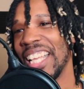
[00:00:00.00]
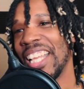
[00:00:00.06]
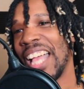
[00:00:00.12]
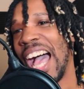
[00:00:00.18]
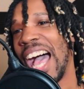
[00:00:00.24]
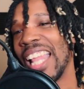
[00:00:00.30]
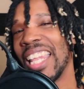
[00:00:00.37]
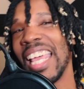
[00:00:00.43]

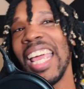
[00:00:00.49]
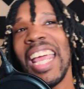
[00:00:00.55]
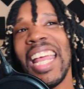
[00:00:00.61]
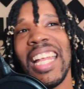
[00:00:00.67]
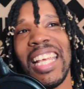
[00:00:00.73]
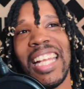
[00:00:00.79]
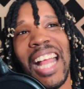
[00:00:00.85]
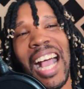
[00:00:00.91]
I
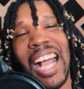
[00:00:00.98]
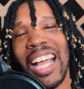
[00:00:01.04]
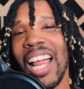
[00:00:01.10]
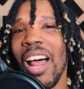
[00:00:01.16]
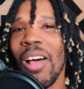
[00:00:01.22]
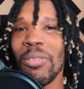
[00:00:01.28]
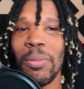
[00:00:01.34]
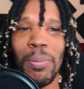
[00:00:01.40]
landed, I got
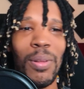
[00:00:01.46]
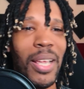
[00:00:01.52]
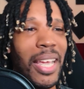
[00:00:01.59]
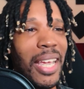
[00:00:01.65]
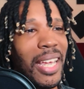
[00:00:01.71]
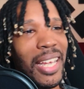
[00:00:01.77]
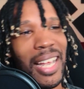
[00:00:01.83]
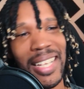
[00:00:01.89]
off the
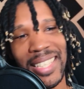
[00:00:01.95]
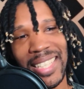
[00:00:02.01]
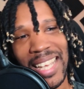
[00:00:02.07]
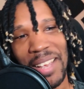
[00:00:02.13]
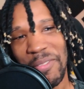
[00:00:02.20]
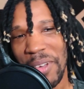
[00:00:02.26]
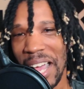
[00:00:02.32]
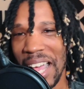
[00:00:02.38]
plane, I
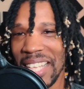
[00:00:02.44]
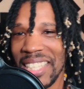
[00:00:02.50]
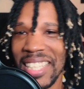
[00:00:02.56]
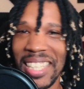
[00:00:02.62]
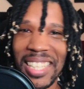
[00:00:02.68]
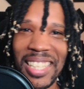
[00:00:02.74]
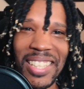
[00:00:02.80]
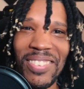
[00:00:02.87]
said bye to
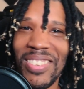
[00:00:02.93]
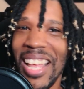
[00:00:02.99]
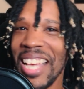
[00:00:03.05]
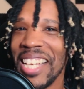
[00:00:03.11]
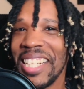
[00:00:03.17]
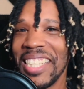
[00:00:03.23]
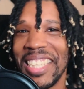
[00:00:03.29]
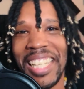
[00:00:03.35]
the flight
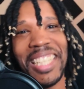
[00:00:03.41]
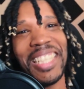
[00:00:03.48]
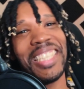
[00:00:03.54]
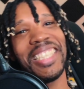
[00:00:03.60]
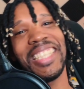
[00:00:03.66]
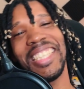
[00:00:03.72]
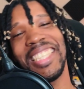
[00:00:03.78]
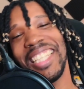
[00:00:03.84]

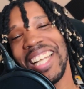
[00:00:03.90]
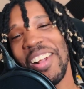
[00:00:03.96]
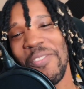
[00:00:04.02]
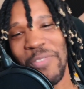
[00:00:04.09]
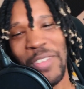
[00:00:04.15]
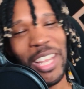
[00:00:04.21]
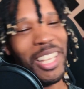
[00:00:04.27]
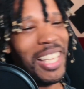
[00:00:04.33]
attendants and shit. I'm
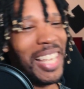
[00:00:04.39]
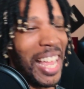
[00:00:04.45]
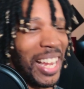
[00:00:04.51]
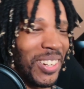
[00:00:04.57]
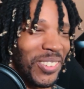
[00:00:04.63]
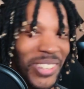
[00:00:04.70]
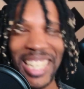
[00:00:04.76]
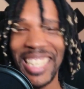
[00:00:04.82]
feeling like a
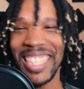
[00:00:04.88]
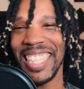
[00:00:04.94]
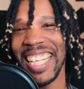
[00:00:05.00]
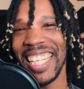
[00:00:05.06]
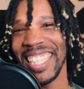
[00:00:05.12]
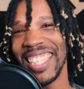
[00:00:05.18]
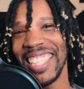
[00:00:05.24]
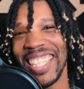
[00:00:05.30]
rich
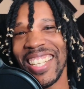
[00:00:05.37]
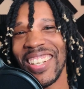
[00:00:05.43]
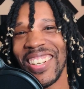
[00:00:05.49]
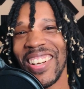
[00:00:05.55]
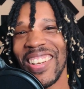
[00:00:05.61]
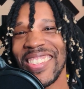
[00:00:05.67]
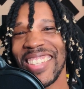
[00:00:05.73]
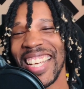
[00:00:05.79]
nigga. You dig what
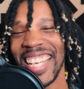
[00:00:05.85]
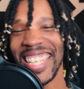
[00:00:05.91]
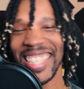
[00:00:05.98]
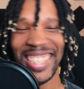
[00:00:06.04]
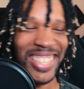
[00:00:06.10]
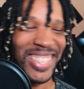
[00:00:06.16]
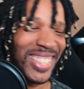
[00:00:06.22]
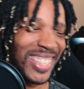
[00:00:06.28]
I said?
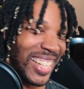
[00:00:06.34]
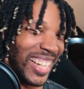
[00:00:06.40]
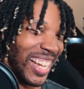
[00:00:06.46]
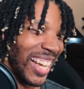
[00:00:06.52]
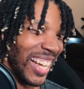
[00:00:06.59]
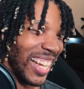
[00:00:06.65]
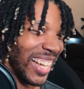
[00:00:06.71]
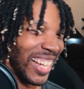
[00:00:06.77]
So
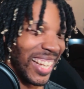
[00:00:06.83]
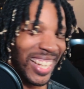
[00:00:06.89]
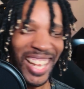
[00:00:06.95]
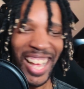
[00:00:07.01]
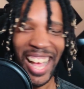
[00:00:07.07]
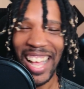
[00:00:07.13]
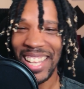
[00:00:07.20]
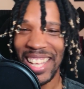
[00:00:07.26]

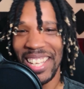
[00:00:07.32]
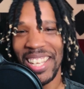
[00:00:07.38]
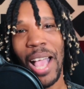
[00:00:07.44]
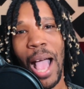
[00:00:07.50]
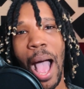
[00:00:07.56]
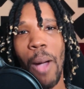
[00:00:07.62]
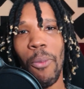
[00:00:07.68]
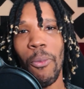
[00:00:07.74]
I
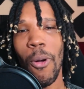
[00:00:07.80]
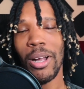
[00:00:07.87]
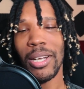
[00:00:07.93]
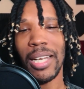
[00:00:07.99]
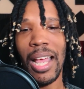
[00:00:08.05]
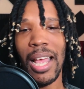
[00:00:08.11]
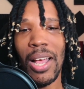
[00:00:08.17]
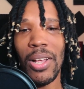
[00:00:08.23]
walked
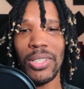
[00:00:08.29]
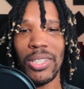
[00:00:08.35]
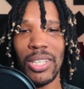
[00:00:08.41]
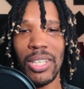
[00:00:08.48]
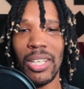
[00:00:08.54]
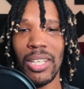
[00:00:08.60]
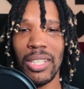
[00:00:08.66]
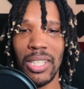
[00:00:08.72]
down
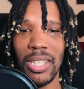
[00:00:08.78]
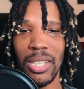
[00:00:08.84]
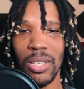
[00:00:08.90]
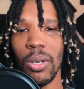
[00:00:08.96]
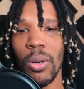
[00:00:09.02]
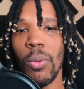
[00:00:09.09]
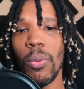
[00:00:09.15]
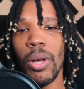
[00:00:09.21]

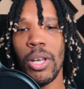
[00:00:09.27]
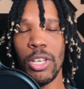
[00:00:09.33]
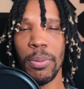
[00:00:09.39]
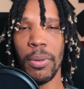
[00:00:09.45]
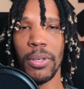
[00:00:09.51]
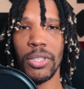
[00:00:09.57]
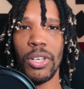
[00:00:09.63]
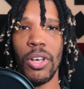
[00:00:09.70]
to where you're
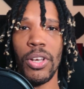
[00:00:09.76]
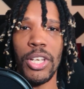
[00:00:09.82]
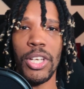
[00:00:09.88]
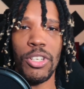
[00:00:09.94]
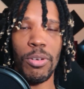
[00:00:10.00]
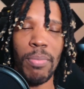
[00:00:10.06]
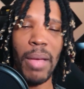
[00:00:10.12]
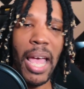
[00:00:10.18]
supposed to go get
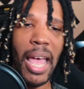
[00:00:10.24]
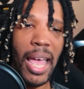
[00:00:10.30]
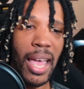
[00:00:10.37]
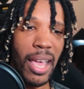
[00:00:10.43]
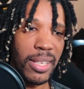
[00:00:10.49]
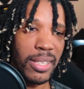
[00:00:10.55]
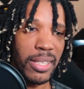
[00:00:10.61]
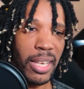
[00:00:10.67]
your
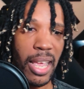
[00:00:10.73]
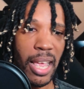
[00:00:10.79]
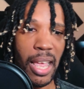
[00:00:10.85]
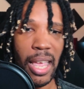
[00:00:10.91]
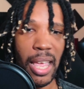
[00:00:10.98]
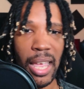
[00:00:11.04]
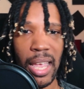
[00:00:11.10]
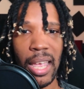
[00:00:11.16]
bags,
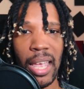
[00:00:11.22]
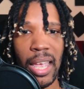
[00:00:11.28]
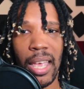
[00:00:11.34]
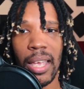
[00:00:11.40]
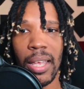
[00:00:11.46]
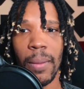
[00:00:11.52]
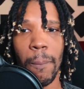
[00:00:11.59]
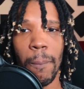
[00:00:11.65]

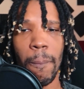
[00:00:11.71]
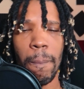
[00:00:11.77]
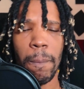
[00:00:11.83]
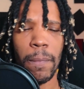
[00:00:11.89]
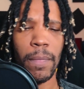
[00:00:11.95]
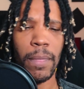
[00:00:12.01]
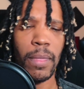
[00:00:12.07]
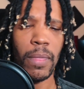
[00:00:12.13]
and
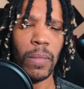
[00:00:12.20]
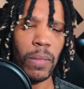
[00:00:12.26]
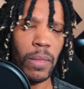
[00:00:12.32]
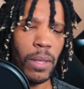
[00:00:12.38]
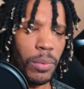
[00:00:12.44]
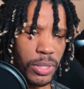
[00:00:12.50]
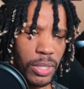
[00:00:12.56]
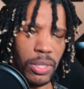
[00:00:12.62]
there
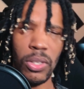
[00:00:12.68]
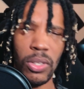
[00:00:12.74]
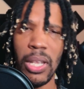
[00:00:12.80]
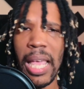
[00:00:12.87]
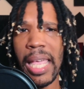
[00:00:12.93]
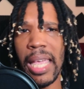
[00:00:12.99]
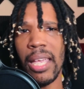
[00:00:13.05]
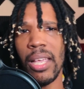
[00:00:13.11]
was a
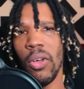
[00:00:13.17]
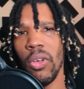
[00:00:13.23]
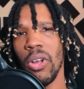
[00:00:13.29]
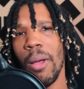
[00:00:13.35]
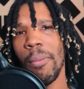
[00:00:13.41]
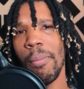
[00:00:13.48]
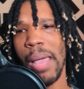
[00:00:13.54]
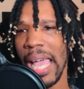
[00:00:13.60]
delay on
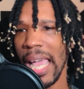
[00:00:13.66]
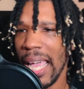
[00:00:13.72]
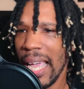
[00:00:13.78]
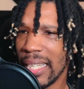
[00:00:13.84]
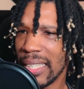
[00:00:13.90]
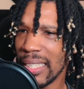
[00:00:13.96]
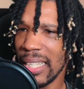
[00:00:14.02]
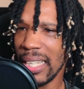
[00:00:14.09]
our
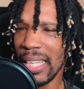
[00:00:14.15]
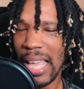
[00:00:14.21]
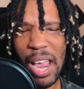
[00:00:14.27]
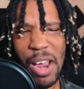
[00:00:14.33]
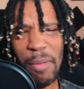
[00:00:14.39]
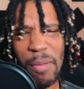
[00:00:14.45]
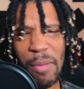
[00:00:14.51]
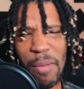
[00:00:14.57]
bags.
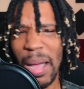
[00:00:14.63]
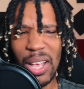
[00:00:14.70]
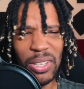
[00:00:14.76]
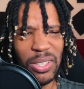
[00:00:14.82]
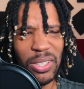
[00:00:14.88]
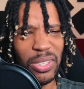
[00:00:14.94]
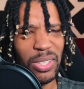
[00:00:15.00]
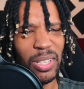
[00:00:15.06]
Everybody
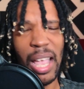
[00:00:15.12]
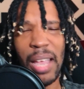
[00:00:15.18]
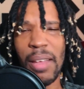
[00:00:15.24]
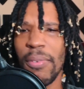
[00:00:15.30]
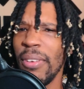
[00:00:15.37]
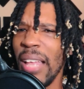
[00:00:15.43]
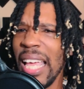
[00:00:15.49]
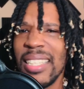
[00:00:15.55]
else, like
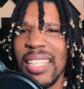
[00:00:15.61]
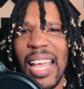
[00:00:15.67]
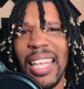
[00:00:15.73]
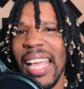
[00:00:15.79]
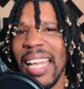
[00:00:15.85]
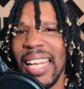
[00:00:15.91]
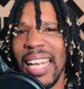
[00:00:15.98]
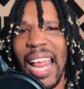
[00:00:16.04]
flights that
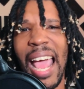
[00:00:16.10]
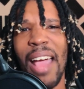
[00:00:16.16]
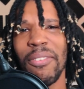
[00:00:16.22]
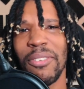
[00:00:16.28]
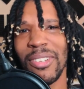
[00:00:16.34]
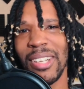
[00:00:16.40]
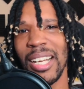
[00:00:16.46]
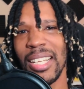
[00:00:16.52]
landed
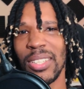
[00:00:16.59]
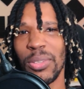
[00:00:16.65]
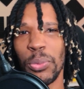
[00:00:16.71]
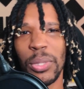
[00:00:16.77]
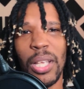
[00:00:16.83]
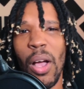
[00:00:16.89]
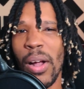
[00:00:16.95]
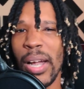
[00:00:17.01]
after us, was
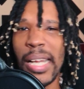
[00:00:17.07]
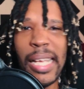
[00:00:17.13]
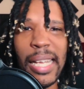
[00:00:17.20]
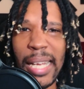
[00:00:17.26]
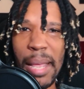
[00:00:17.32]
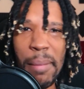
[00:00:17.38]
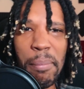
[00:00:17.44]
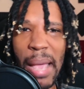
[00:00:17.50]
already getting
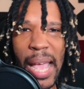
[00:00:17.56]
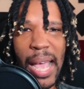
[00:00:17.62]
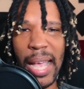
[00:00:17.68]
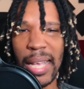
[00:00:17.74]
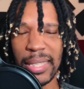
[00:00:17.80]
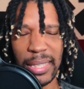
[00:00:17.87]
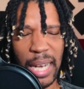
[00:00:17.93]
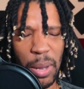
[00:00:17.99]
their
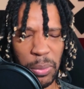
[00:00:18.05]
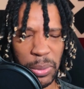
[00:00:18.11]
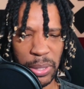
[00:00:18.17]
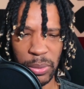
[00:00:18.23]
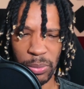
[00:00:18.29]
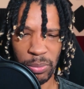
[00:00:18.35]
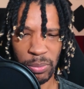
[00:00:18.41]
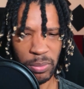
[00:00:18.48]
bags, and I was
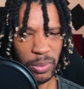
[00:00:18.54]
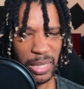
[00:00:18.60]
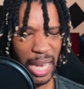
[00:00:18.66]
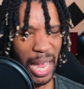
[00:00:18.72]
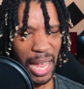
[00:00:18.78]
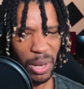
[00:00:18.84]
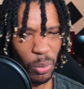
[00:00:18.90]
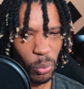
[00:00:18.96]

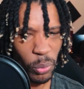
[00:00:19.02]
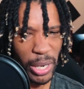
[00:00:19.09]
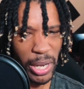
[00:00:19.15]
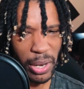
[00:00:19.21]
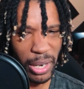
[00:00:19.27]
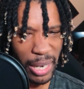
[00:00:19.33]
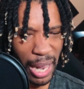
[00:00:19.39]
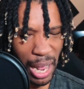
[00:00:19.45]
kind of
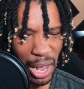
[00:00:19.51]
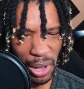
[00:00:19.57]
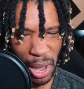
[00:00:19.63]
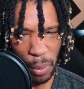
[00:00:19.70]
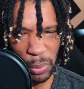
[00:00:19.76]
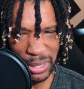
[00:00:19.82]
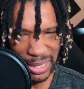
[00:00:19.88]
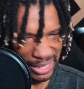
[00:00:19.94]
weirded out. I
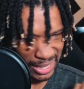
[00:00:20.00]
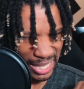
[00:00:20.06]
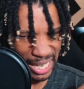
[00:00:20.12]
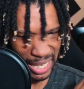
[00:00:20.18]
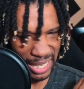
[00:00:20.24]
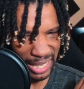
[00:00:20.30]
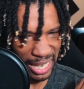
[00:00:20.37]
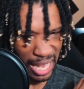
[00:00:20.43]
wasn't
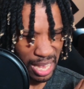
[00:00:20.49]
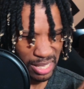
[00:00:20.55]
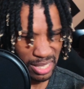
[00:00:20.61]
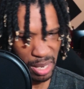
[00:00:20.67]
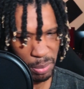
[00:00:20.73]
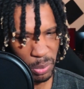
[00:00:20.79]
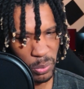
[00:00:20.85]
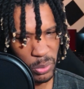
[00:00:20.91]
thinking that
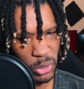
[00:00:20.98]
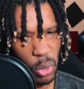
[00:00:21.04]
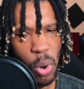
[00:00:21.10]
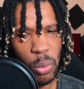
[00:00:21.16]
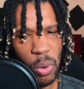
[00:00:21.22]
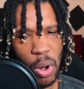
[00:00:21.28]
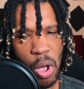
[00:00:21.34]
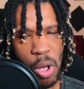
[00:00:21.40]
something was going
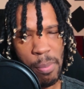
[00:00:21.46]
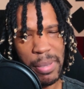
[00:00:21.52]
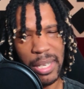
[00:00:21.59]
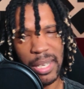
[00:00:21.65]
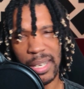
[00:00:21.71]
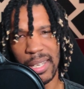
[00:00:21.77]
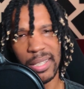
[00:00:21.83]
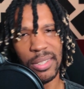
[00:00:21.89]
wrong,
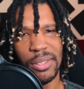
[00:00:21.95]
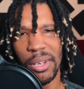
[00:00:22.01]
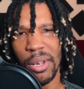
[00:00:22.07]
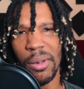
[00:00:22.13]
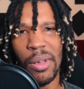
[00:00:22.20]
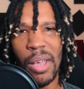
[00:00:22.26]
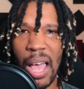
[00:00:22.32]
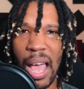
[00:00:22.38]
because, you know,
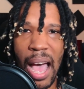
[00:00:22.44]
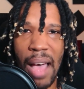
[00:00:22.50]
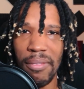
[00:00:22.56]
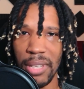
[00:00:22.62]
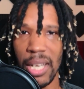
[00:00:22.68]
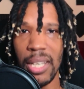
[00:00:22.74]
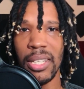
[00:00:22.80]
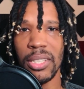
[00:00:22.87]
I've
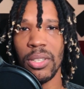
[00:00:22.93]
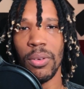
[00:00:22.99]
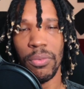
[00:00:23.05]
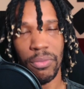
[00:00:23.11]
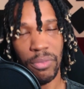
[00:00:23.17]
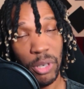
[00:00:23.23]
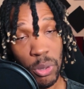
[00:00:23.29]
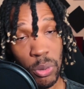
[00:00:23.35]
done this a
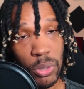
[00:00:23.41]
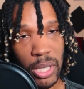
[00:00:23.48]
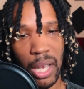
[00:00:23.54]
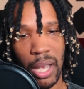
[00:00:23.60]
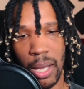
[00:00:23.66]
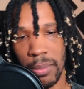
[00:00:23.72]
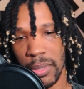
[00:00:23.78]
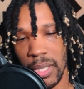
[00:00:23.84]
few
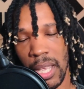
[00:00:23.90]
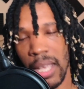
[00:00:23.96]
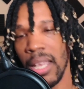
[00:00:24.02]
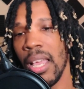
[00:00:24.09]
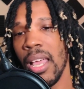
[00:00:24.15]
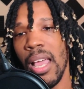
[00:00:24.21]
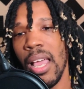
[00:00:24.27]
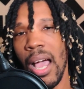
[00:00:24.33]
times. Like
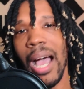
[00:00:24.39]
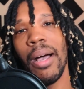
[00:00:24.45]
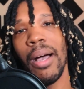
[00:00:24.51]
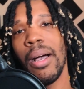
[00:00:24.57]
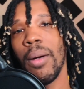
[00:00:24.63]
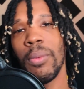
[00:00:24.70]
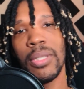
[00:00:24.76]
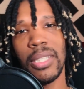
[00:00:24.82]
I
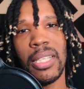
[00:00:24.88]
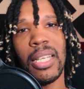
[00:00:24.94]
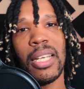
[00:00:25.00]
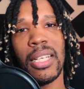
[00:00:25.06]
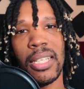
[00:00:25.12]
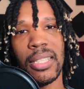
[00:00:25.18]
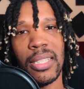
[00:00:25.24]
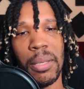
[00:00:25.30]
wasn't thinking
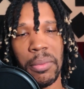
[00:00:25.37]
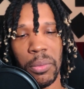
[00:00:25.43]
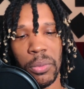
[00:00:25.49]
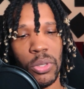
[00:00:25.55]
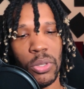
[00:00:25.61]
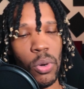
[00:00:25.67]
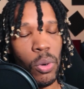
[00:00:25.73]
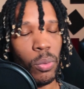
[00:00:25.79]
that something was
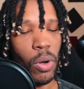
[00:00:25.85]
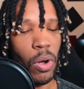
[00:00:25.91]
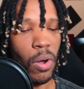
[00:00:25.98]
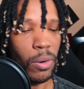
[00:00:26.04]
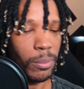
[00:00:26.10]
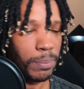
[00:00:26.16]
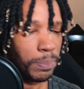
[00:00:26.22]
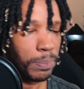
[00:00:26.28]
going wrong,
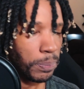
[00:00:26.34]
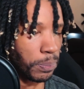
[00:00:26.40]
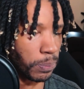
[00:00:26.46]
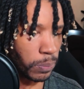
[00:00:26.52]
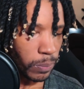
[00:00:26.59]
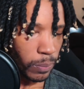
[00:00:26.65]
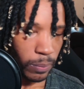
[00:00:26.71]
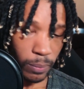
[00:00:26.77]

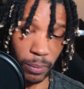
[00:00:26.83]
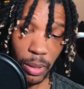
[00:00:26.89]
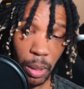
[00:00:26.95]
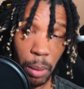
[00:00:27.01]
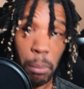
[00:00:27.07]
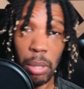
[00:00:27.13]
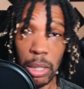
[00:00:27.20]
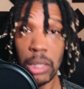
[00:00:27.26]

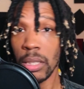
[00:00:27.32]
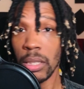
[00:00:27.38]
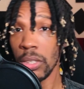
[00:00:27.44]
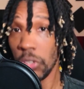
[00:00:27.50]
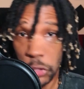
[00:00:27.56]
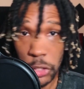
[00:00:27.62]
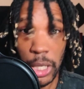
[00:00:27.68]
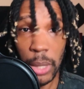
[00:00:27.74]
but
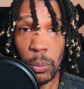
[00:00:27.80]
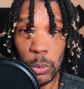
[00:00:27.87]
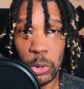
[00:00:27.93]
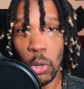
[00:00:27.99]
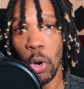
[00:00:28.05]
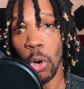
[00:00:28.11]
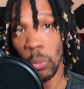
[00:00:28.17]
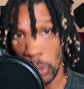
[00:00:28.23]
shit was
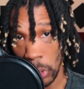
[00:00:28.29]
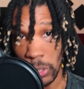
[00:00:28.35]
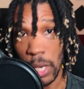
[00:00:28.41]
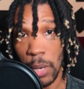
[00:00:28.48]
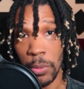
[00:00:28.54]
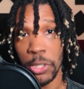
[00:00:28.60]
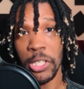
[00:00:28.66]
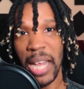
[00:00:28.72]
going wrong. They
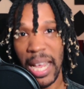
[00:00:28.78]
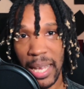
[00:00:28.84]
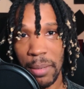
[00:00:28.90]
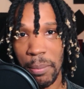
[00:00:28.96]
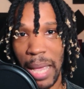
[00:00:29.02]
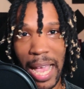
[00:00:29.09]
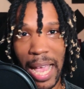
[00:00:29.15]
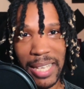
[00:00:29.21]
was checking
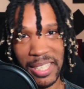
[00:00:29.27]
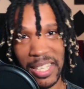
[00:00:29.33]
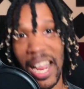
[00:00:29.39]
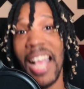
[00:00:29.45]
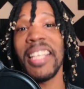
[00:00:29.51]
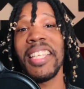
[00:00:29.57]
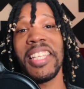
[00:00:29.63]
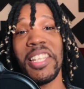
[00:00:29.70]
bags, and I
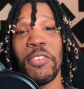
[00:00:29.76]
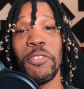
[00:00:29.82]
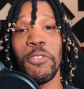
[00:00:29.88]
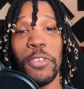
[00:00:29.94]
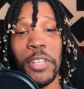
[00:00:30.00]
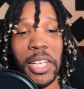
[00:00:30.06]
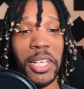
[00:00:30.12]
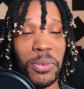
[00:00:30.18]
seen the
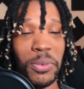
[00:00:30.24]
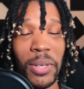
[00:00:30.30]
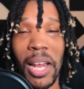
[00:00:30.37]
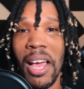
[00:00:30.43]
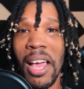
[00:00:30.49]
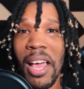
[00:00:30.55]
footage when I